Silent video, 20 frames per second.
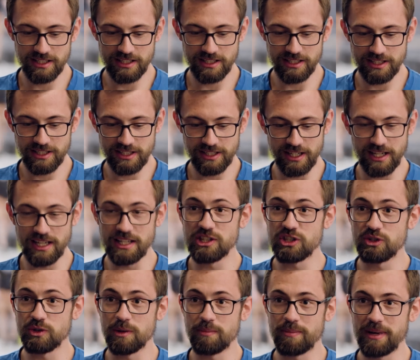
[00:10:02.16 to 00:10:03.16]
sit
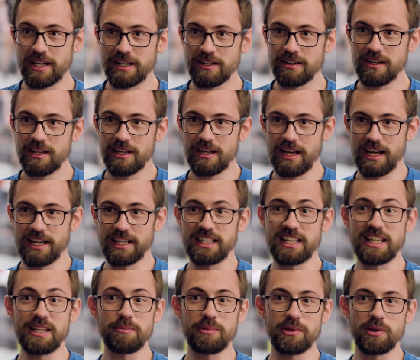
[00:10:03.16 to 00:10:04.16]
into it better and
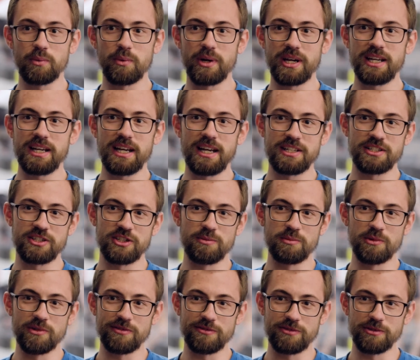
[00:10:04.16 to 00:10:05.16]
keep the weight as you
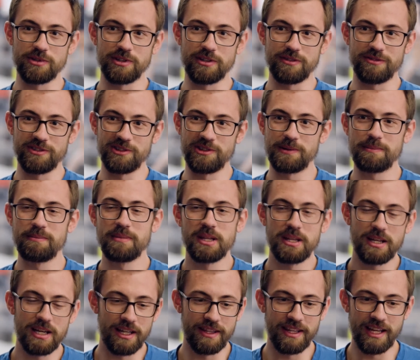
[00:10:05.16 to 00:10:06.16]
move through the foot.
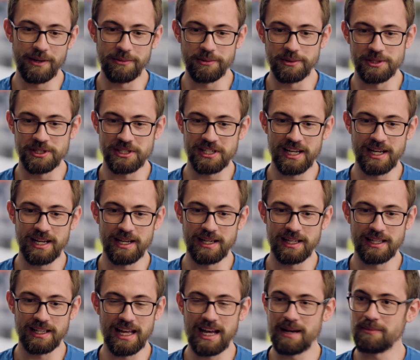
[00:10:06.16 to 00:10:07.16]
And that was
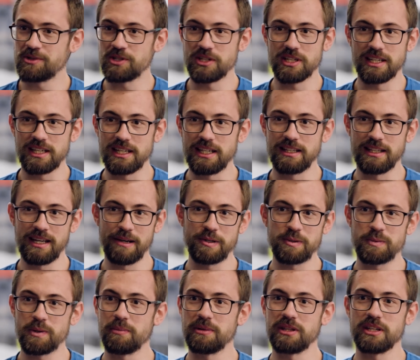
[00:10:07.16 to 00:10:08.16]
absolutely key. That
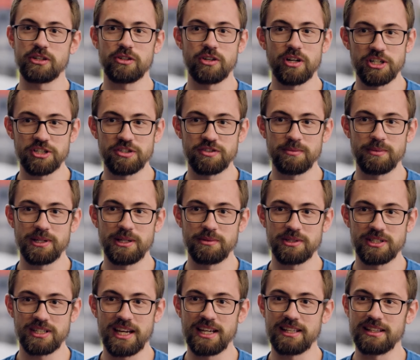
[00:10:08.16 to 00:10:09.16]
was probably the crux for me,
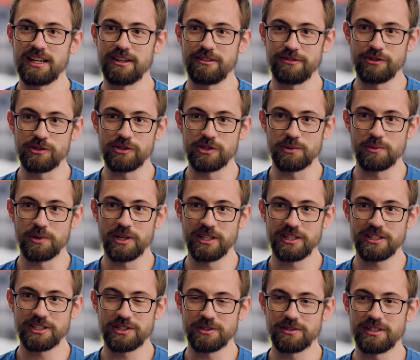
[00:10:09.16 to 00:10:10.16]
was getting that foot to
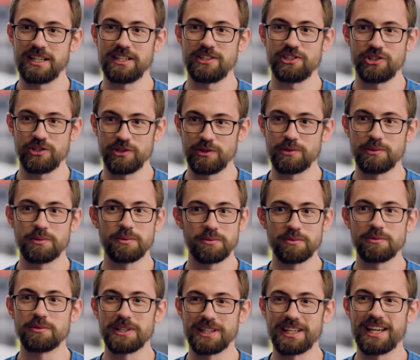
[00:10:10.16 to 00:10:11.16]
work. So that shoe
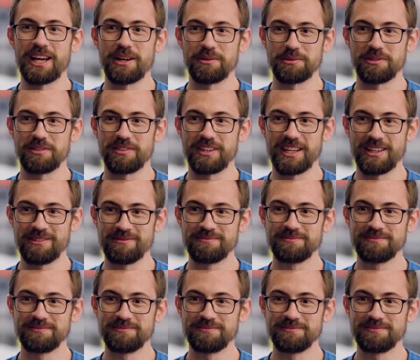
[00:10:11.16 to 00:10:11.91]
really helped with that.